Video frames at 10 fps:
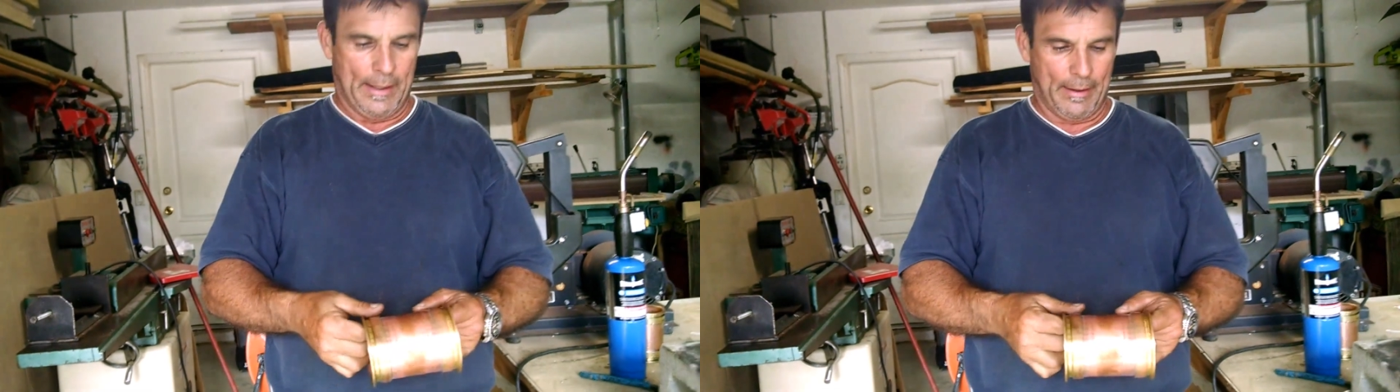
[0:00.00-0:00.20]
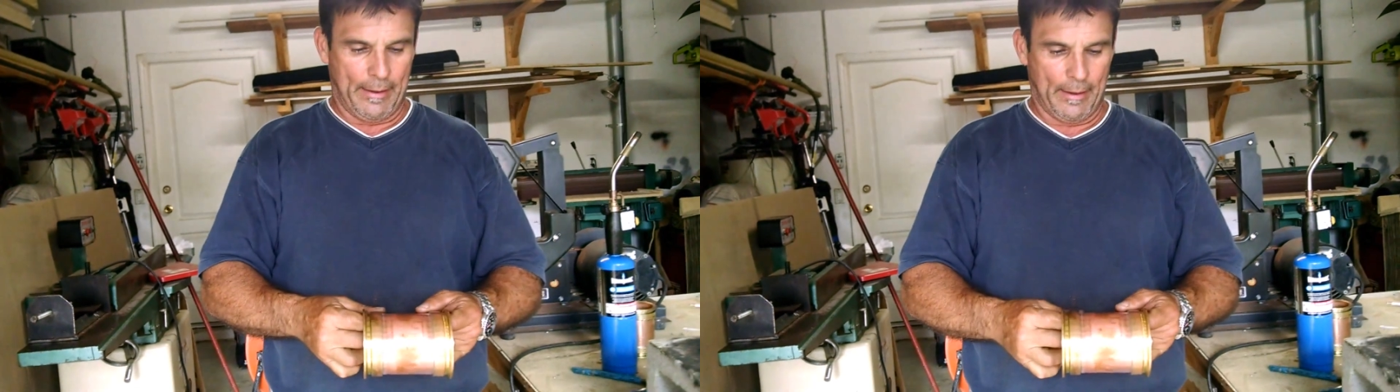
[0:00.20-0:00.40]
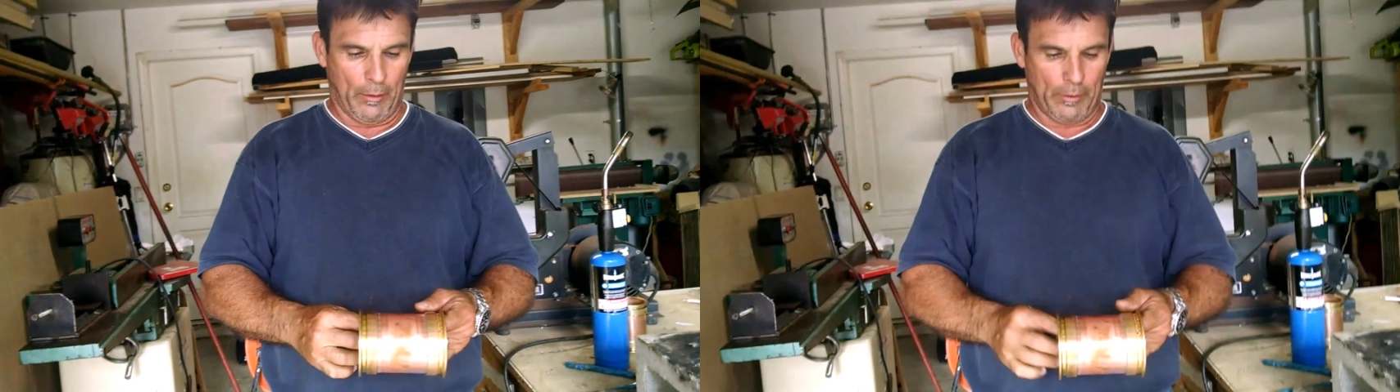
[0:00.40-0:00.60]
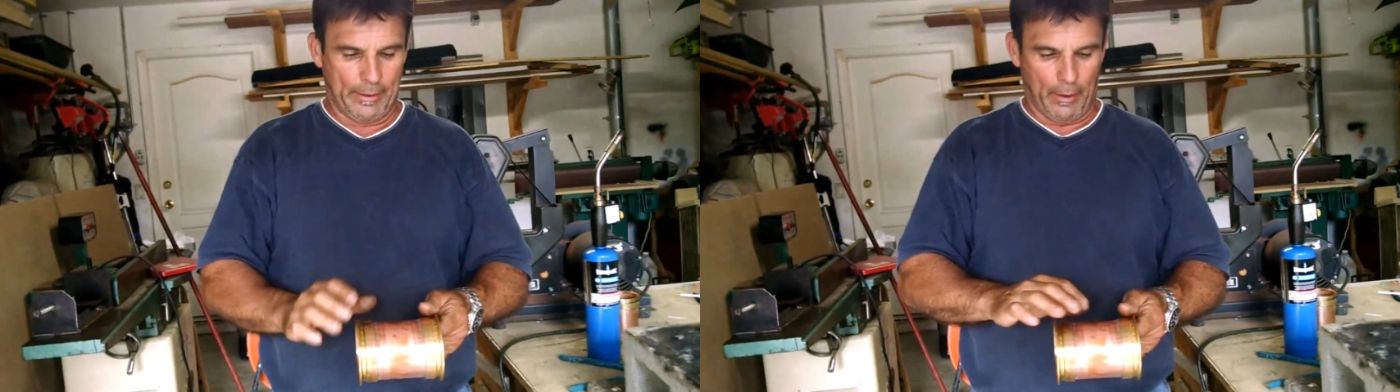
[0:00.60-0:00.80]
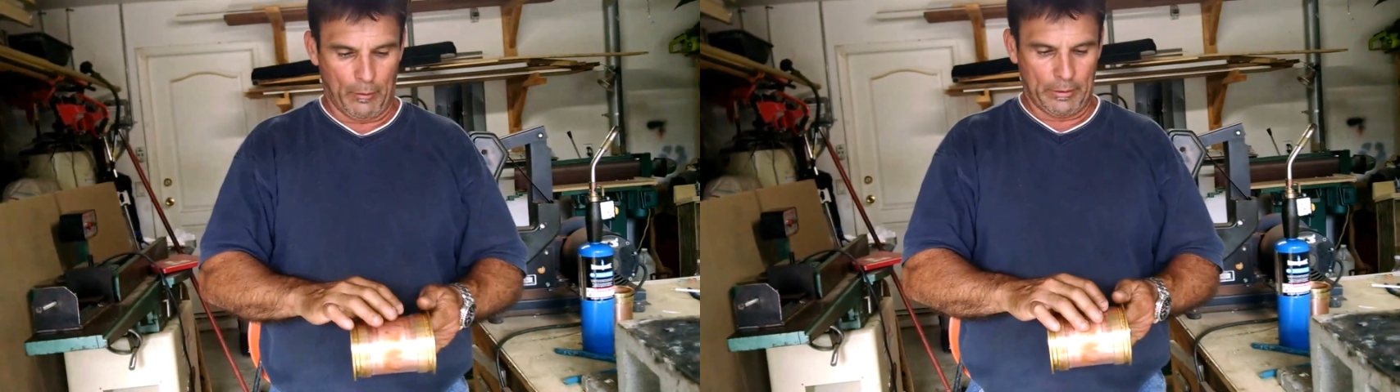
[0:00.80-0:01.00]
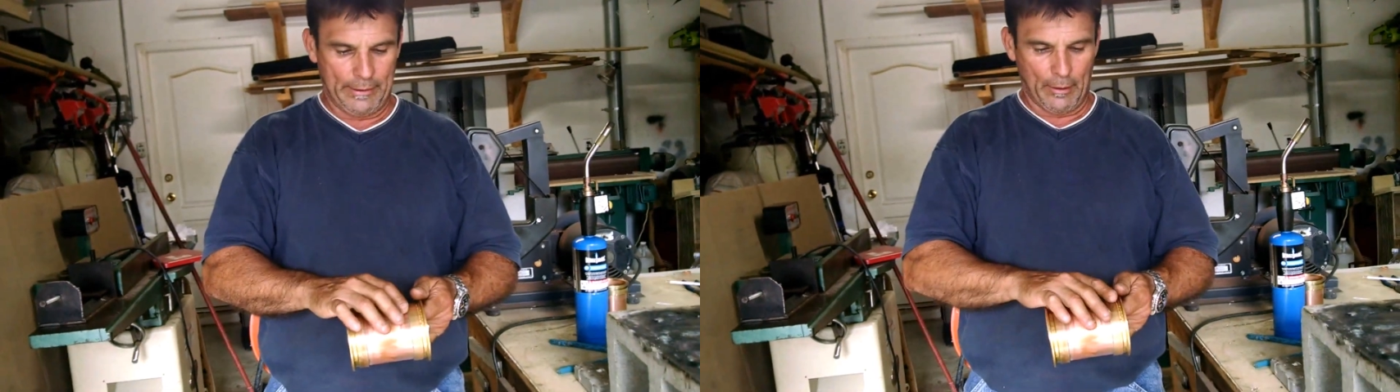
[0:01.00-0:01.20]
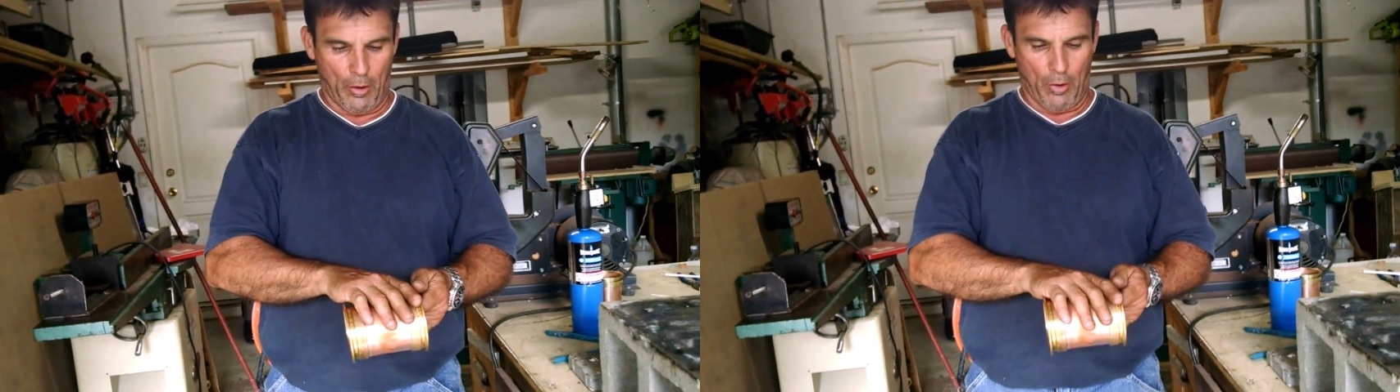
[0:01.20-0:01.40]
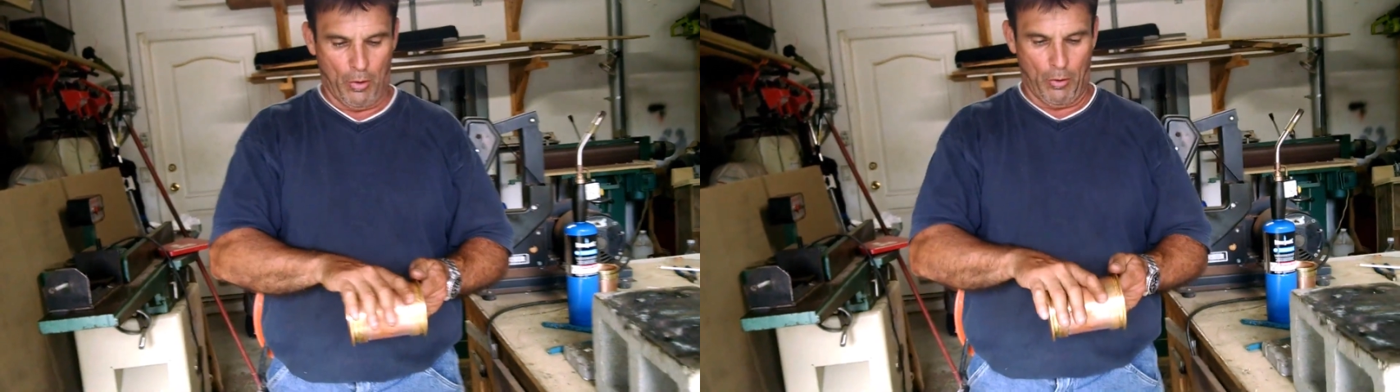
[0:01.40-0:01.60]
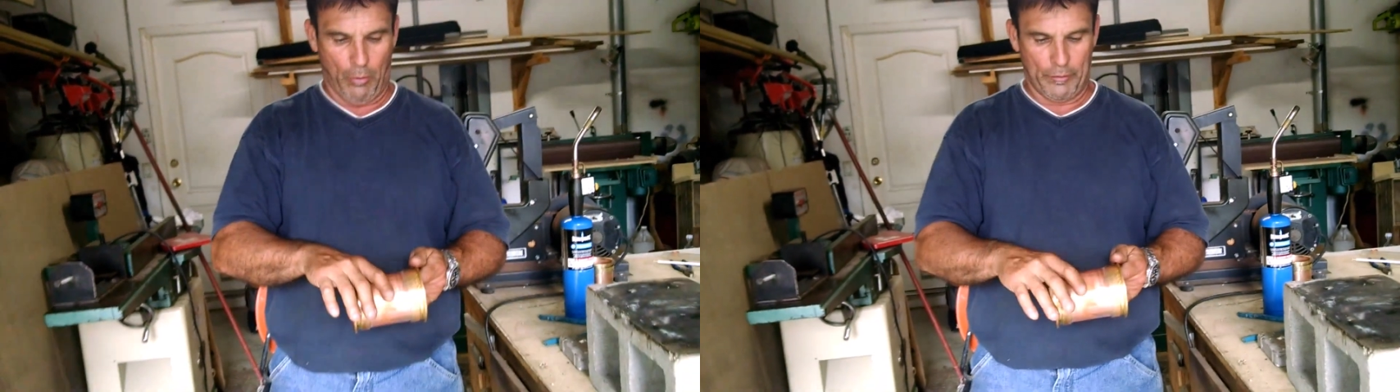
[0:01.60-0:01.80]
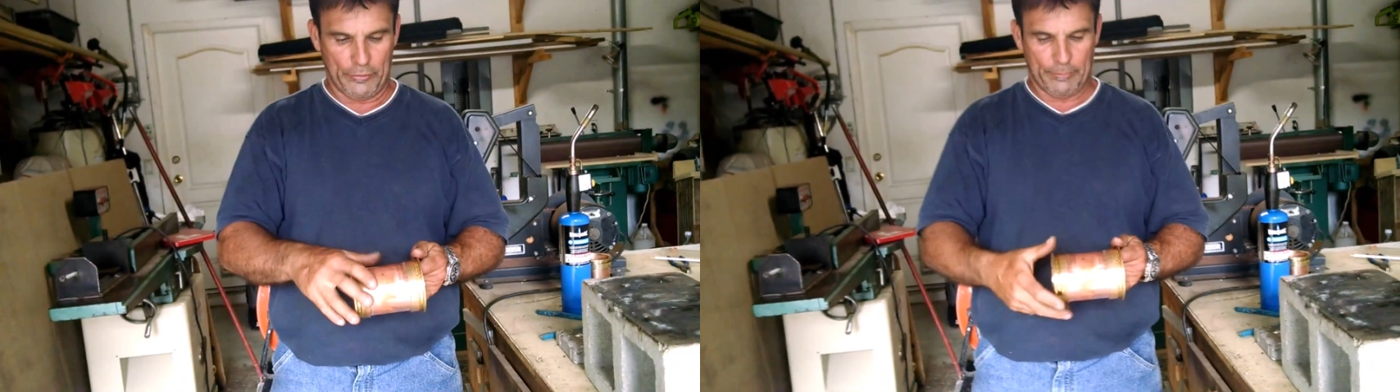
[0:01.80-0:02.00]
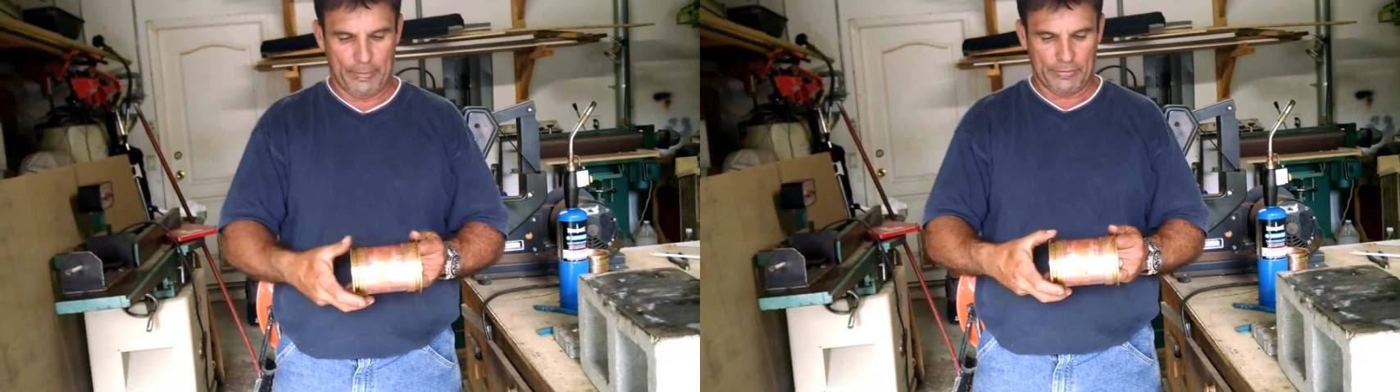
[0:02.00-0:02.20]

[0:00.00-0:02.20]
And, and, I'll, and I'll clean all this,